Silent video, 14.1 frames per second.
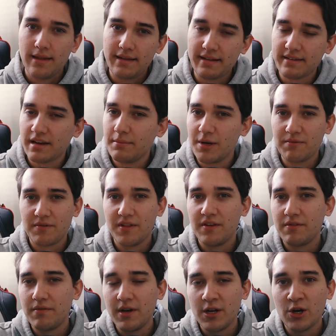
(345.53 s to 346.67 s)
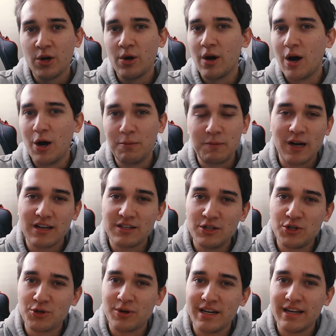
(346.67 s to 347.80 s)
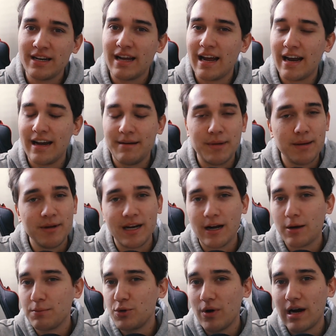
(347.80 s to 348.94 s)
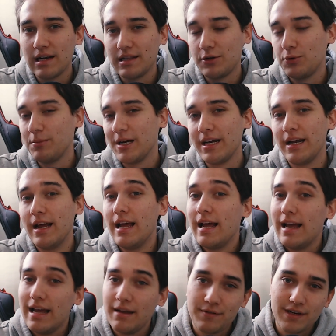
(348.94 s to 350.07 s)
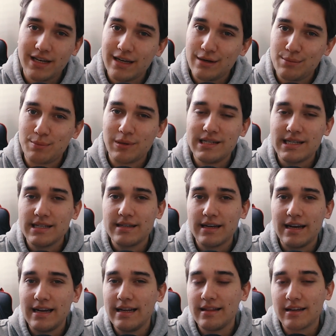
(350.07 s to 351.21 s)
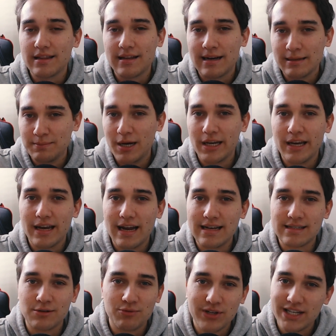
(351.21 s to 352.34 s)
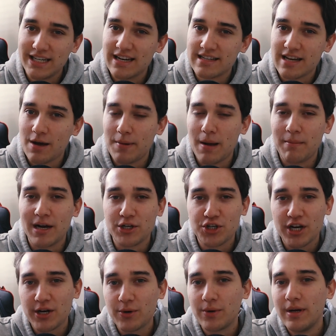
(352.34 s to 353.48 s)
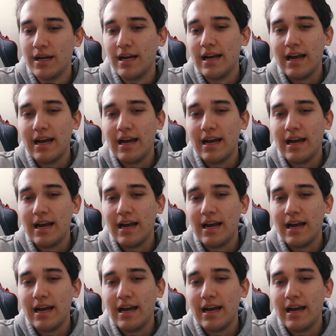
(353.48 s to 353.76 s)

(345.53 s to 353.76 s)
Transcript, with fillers: That's going to be it for this video. I hope you guys enjoyed it and maybe it helped you out a little bit. If it did, please consider hitting the like button as it really does help out my channel.